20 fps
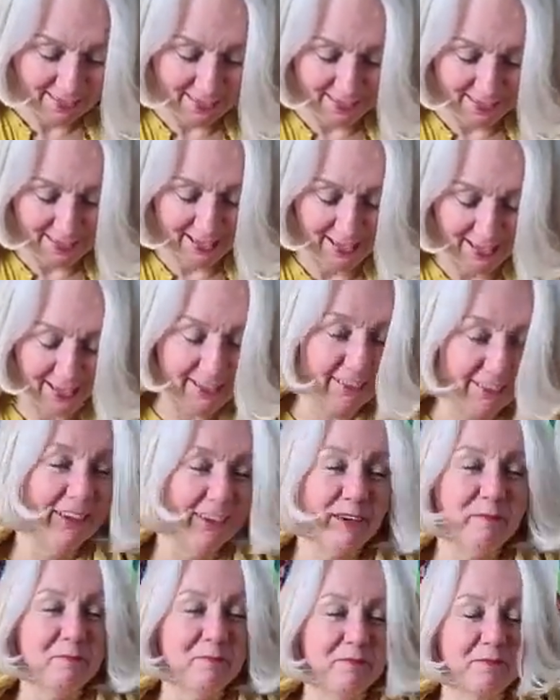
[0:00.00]
It had,
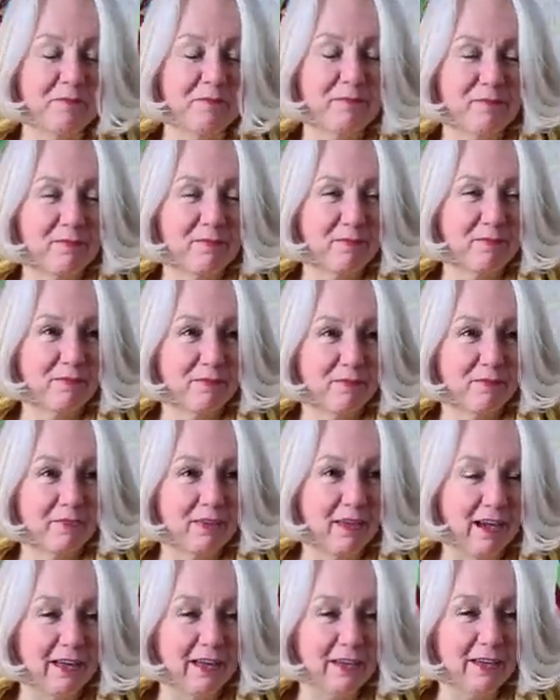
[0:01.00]

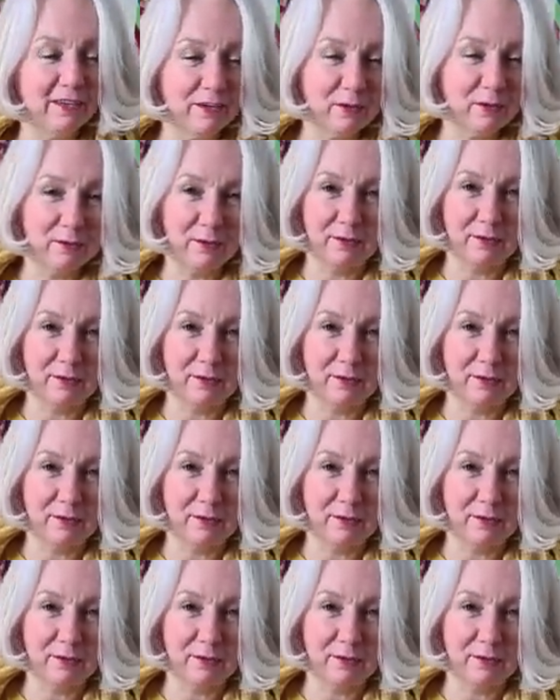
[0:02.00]
I don't know if it